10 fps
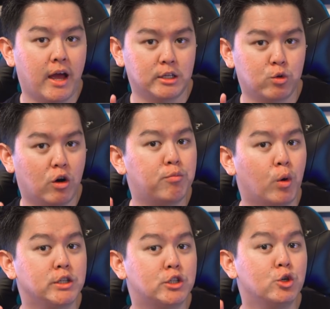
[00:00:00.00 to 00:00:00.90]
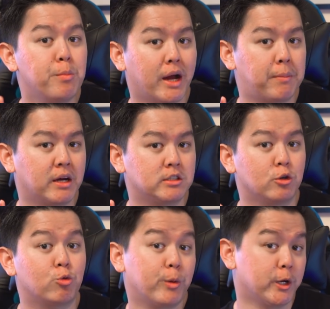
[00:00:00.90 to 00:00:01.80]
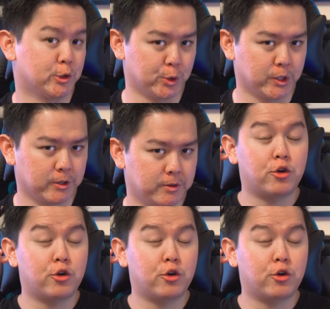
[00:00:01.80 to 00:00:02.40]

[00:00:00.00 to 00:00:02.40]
and 12.2 megapixel rear shooter.